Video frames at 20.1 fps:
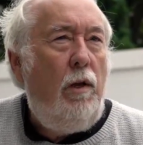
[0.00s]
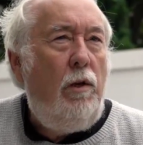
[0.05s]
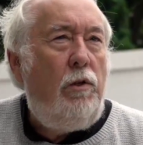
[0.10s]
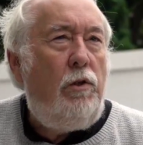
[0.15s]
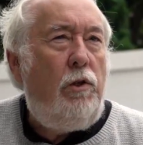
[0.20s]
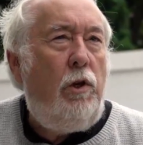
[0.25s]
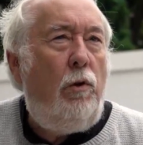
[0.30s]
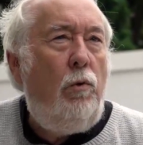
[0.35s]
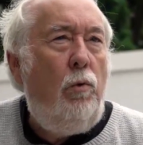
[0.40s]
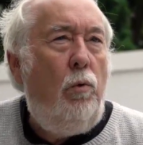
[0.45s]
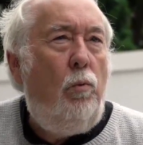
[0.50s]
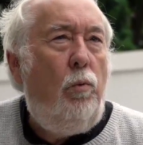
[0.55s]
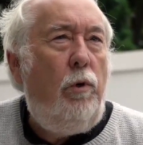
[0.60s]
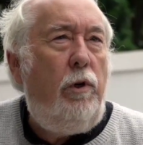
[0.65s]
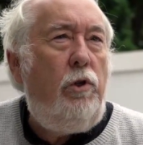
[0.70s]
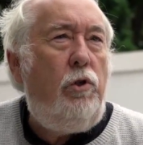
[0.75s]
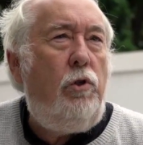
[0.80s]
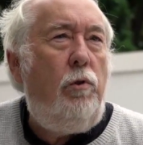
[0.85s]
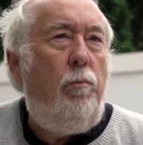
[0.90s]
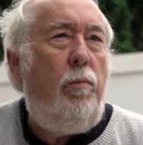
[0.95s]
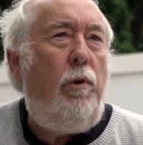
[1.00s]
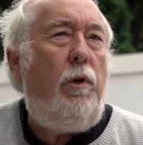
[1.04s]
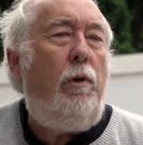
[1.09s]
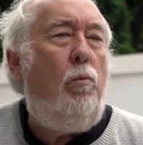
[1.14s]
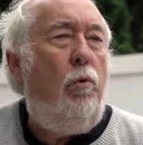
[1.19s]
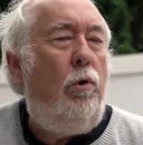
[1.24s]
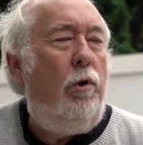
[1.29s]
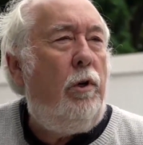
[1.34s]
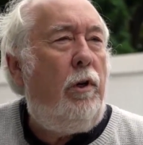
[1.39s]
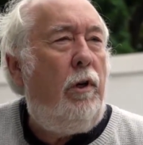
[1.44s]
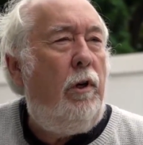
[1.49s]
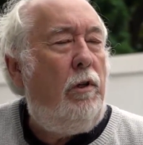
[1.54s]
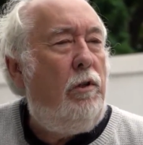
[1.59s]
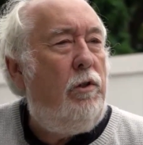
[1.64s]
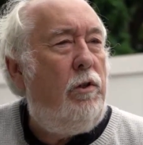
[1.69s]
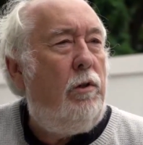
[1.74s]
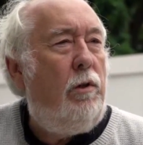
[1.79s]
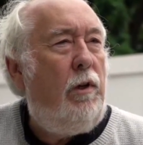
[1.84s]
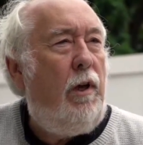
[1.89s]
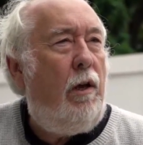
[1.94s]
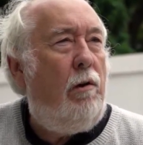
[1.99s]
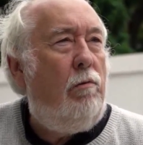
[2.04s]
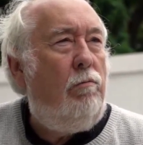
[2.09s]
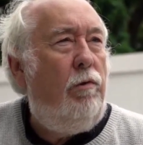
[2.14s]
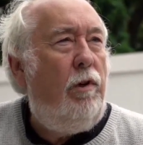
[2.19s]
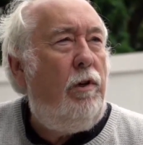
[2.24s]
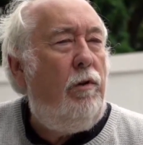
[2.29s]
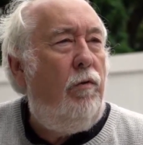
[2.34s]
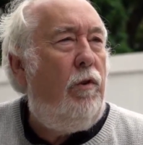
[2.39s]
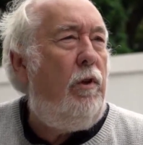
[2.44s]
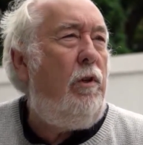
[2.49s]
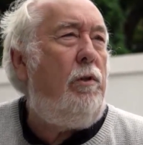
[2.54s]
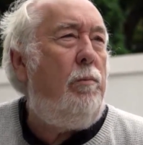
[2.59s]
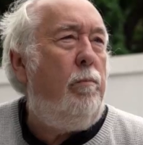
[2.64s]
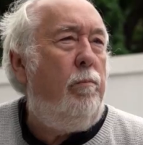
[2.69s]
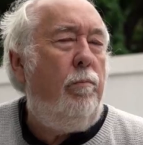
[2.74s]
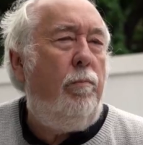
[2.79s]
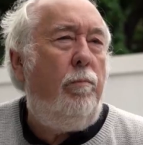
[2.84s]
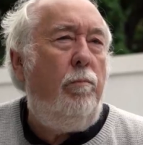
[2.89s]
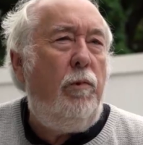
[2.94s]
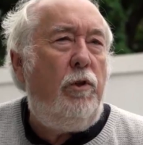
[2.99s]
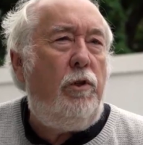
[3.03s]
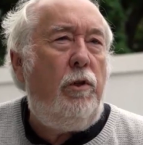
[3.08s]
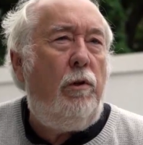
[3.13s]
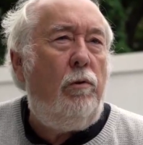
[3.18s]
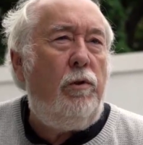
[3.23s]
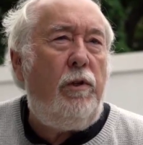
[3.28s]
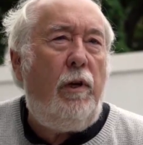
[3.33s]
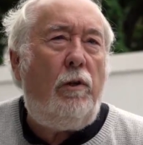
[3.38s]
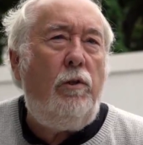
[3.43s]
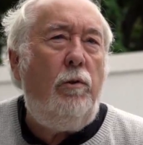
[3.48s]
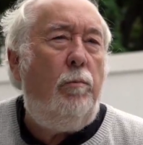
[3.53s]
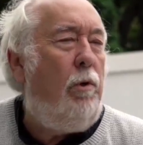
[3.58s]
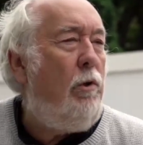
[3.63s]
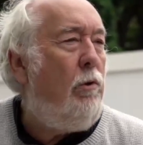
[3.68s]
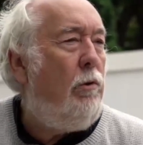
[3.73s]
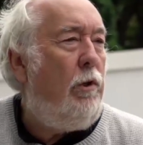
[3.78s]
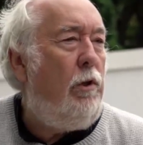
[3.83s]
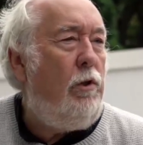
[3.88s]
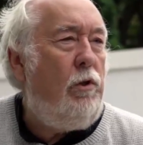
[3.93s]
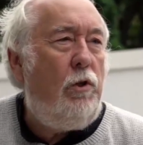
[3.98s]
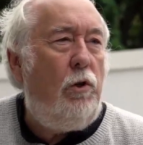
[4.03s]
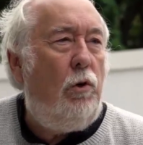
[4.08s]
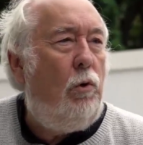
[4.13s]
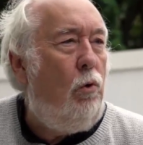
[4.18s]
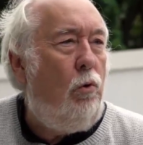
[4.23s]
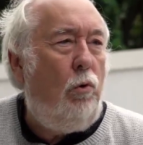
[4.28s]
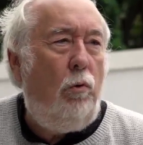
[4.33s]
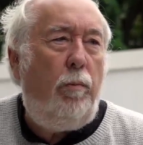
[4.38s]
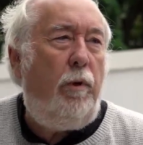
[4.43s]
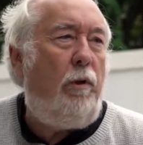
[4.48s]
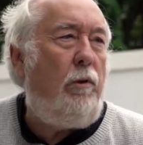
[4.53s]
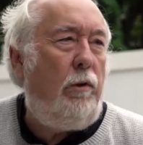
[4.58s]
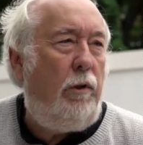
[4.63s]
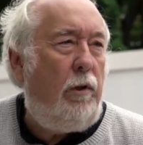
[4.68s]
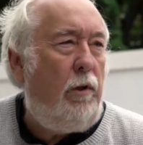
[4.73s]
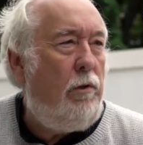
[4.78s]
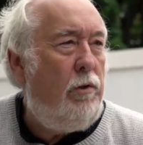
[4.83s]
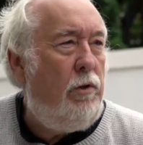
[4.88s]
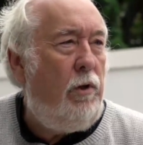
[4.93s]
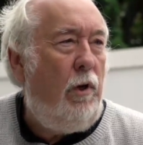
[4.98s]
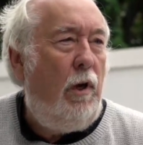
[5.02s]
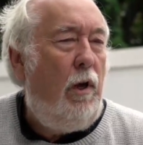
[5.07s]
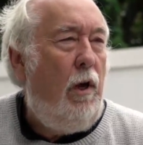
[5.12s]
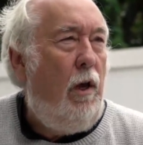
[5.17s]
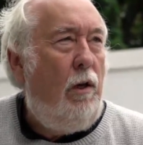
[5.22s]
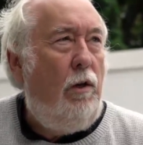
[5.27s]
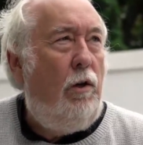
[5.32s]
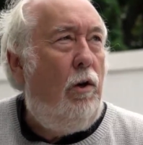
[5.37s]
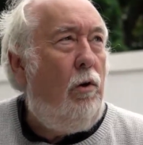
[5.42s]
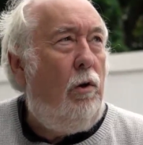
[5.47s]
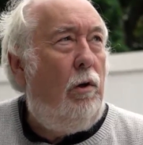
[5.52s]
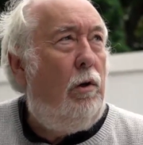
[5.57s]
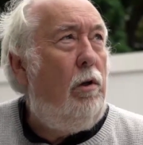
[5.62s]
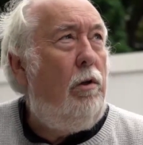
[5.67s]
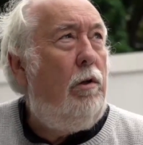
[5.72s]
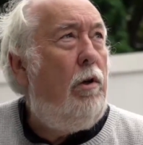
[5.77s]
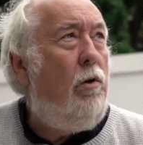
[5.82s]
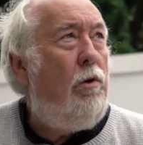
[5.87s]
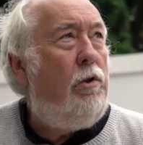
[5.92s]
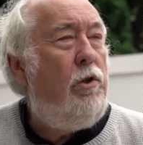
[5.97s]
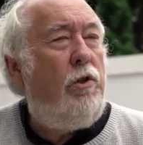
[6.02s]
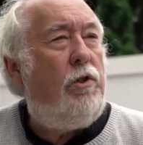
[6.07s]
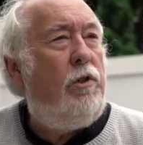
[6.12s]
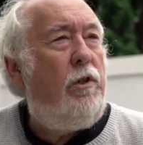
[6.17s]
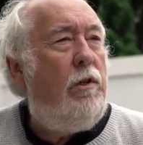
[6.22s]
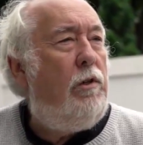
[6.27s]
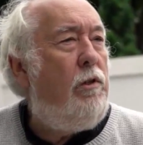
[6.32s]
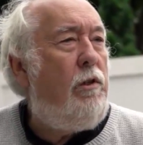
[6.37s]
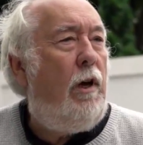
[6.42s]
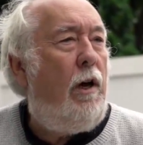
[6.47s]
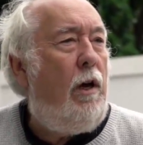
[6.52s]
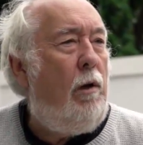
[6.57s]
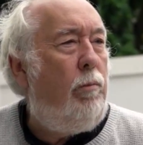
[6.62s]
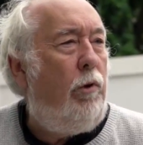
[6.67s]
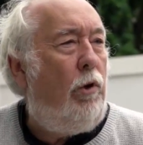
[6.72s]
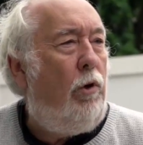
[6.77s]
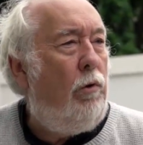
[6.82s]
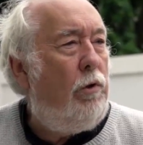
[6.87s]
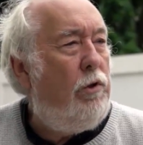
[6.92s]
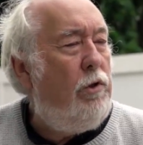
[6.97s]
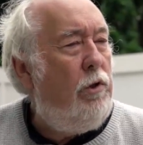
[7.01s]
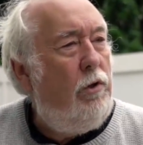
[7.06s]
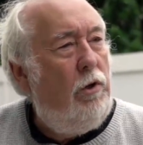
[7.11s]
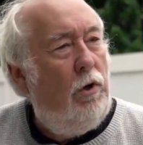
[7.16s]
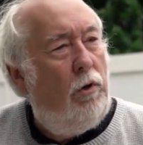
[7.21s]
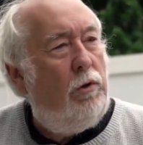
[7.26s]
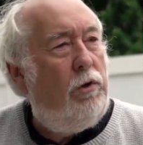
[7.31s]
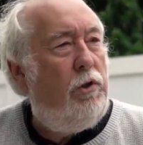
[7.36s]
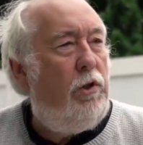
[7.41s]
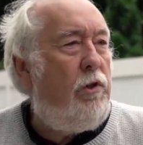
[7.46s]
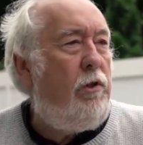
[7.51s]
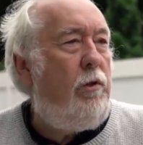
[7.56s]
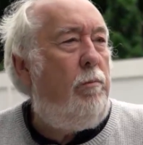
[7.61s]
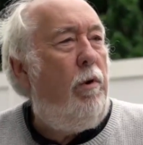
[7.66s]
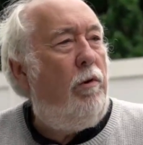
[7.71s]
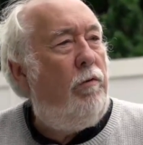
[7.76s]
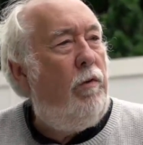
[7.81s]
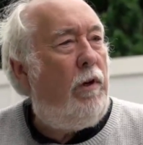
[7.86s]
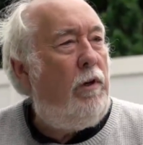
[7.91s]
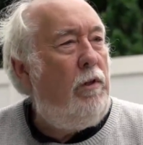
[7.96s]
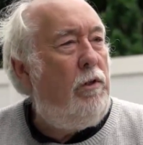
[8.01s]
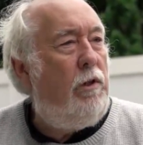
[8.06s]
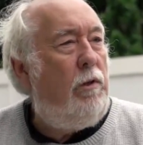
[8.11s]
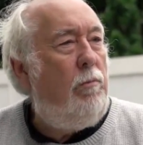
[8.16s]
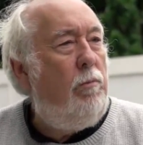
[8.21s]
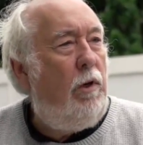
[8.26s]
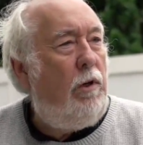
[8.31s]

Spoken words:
So we should be working to get rid of these materials out of buildings, all buildings, not just in tower blocks and not just above 18